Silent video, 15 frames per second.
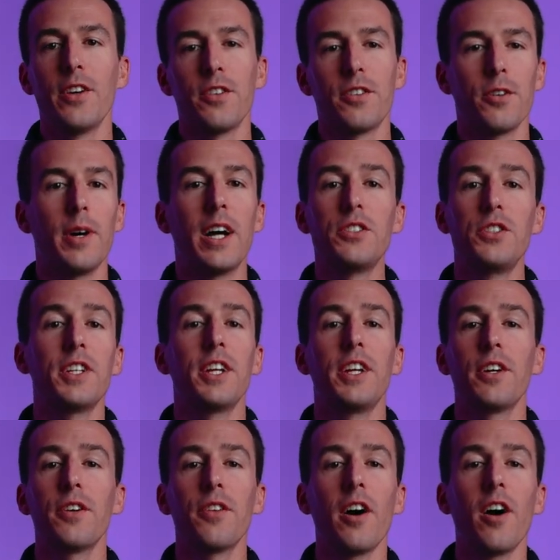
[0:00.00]
So as you can
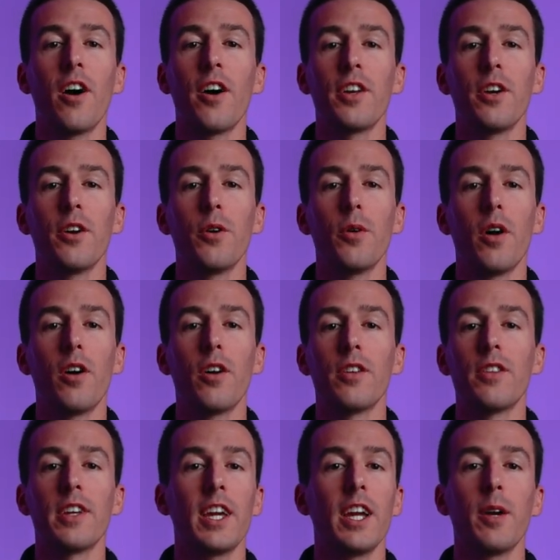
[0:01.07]
hear, the audio
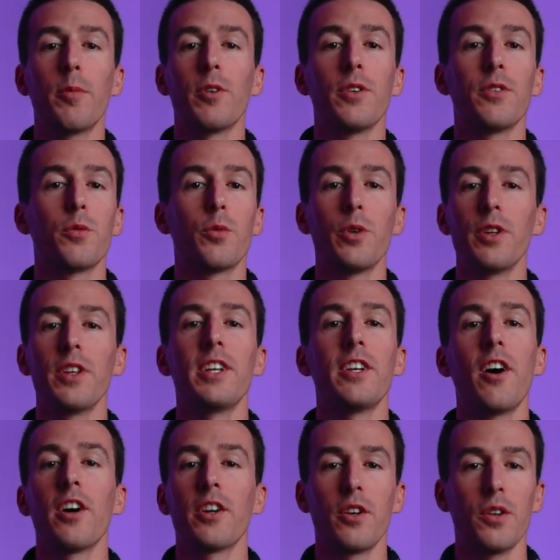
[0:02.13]
on the camera is really
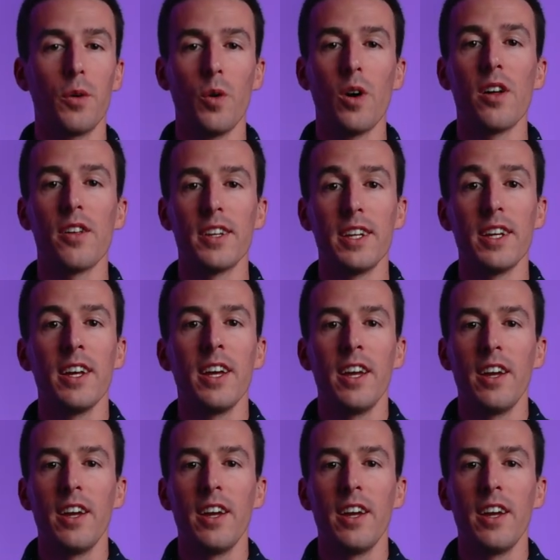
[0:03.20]
not good quality,